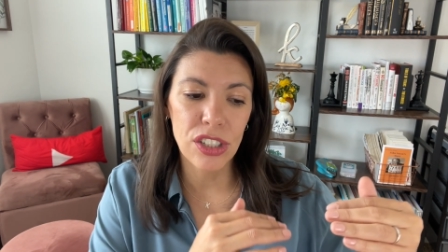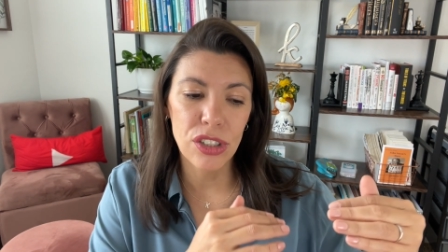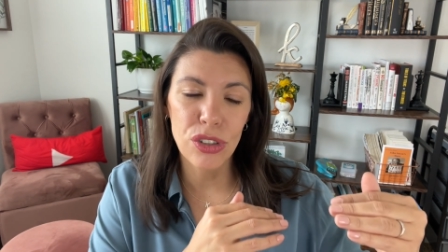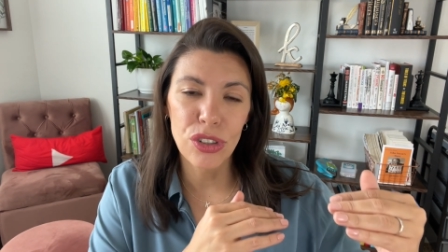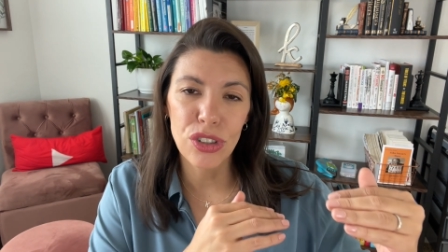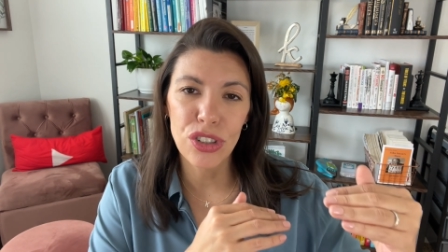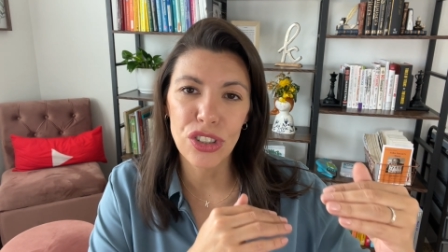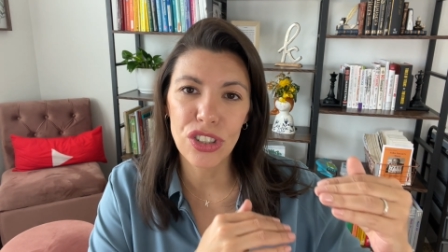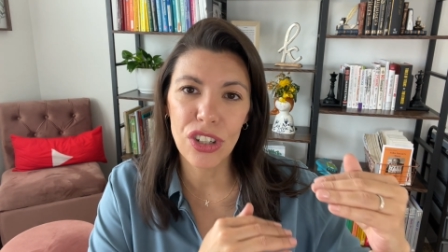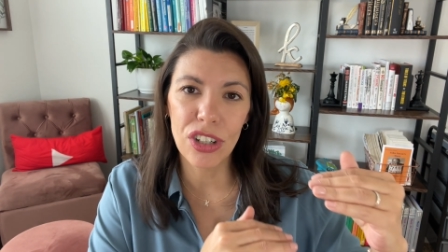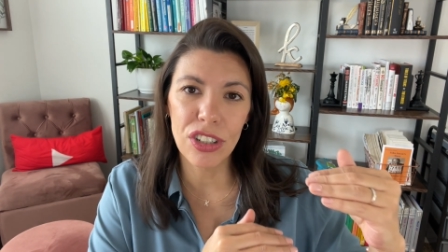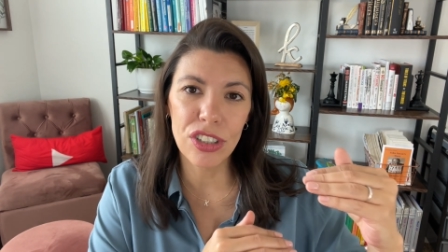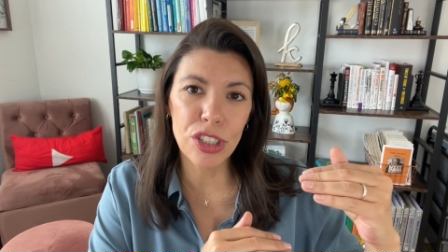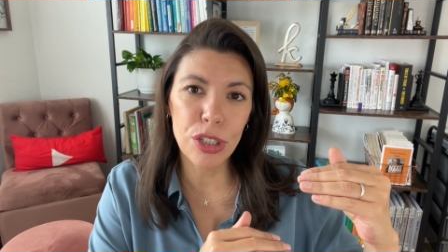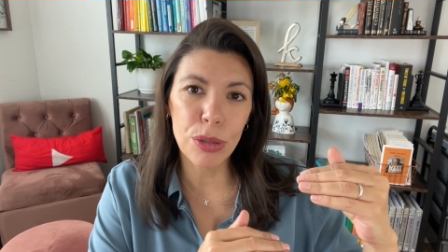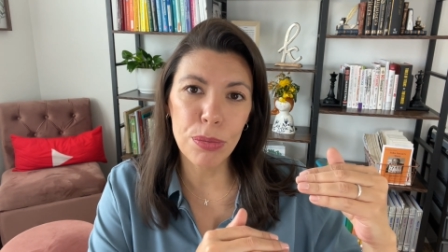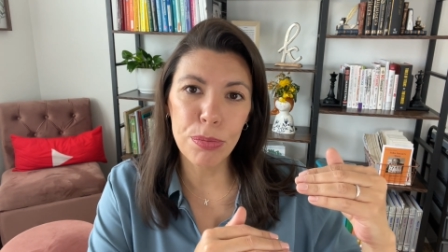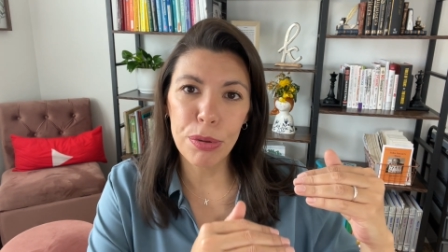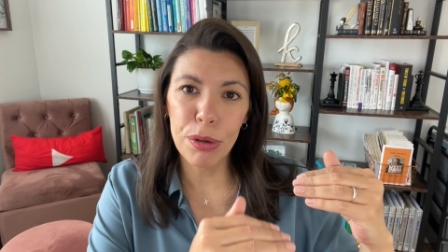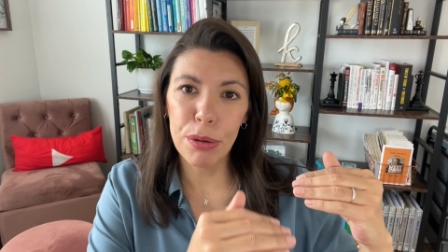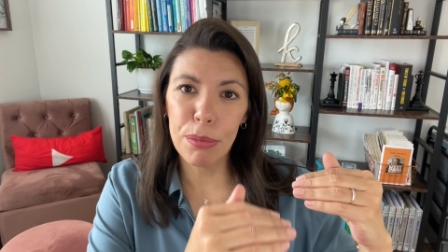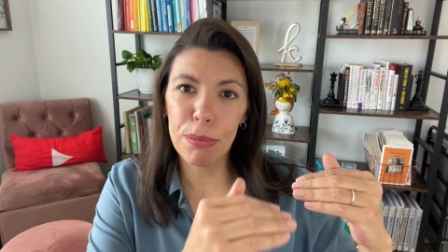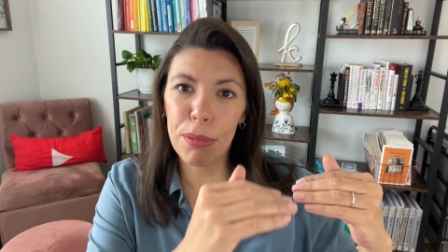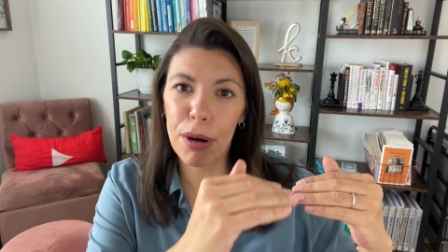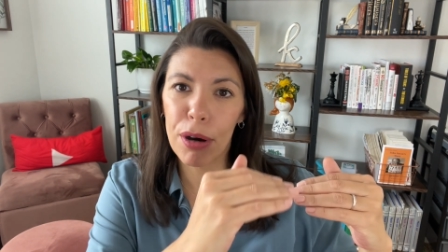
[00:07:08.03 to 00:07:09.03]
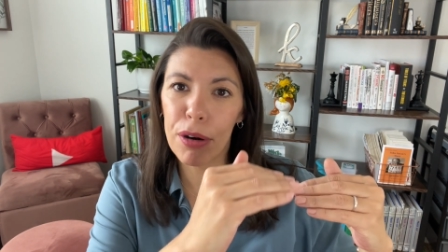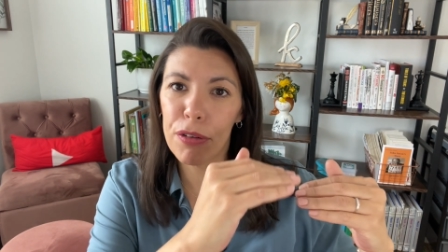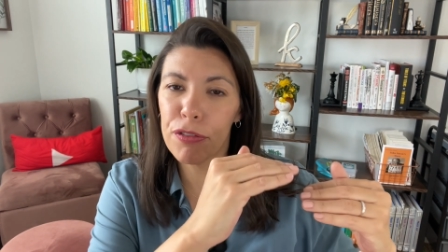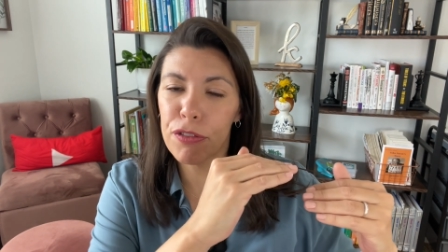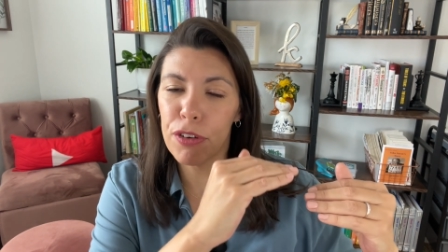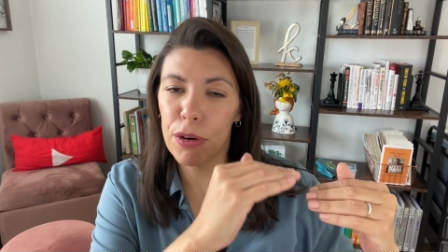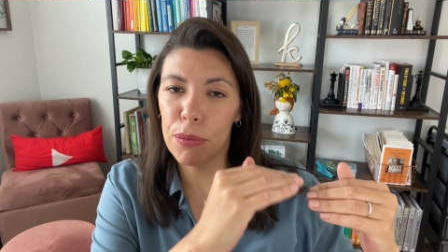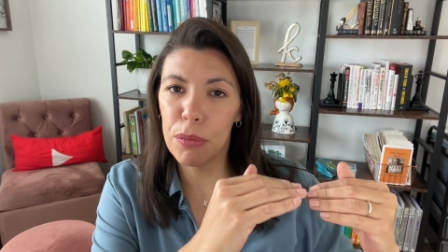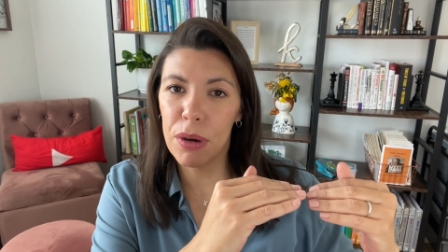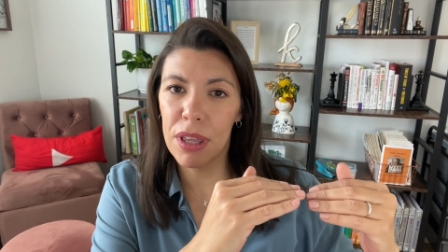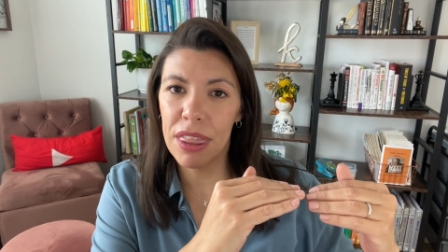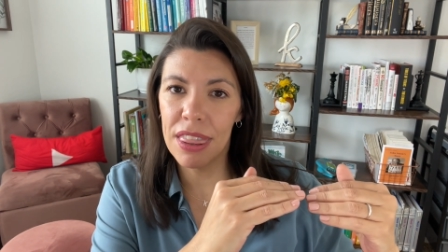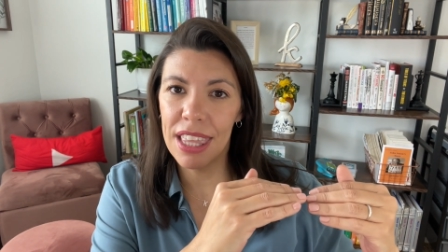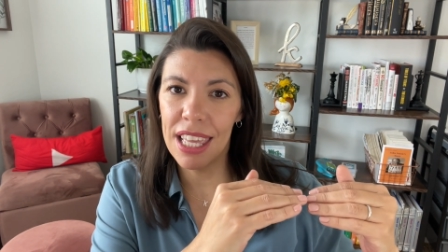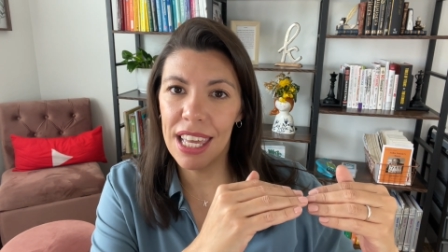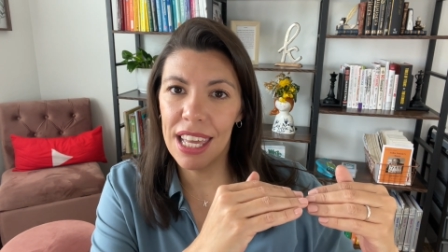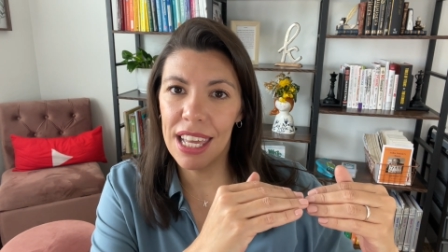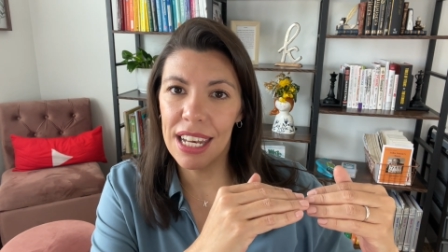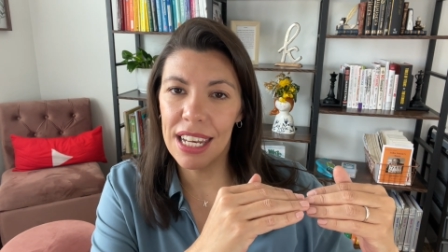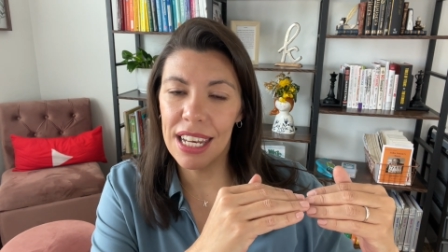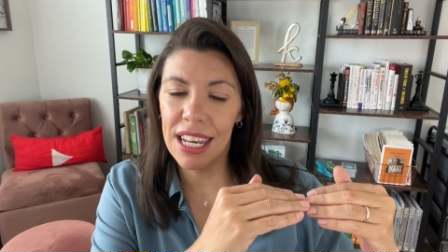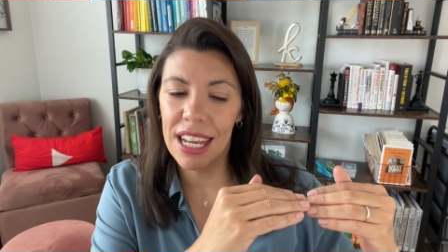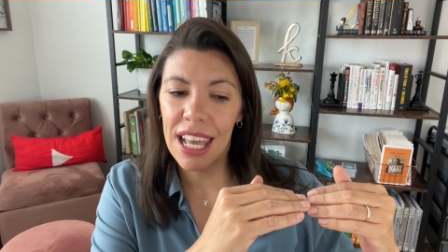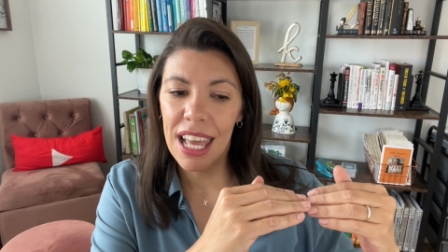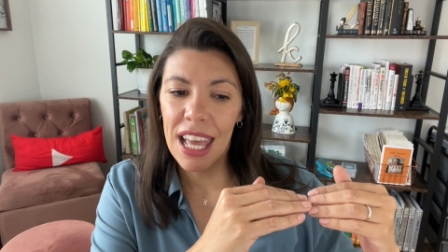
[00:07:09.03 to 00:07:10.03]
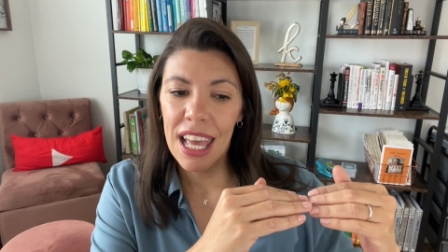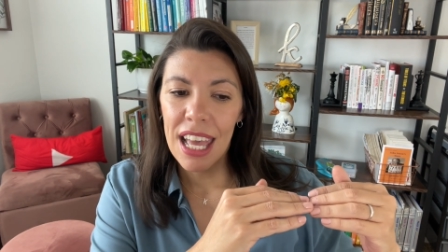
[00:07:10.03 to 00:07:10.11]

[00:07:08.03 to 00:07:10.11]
you start to promote from within.